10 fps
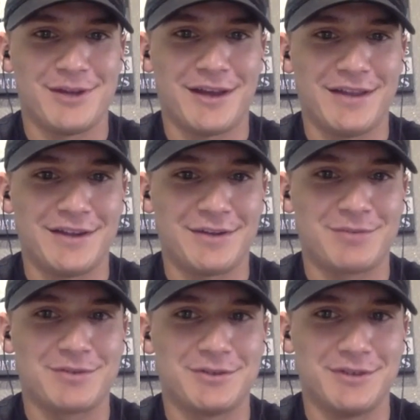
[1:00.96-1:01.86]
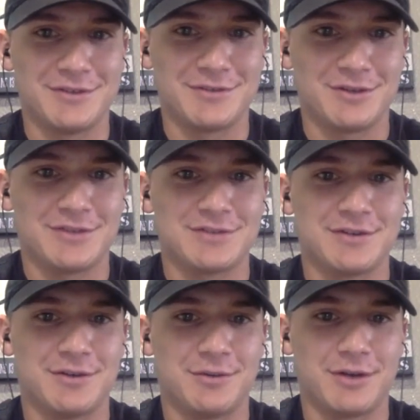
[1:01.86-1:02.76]
I had that opportunity as well, so
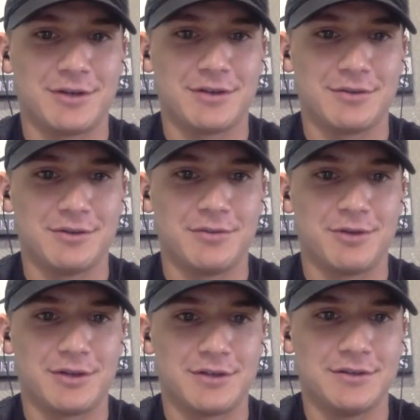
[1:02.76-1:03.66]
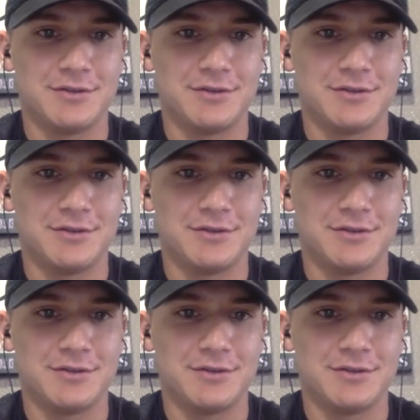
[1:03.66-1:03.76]
I really wanted to do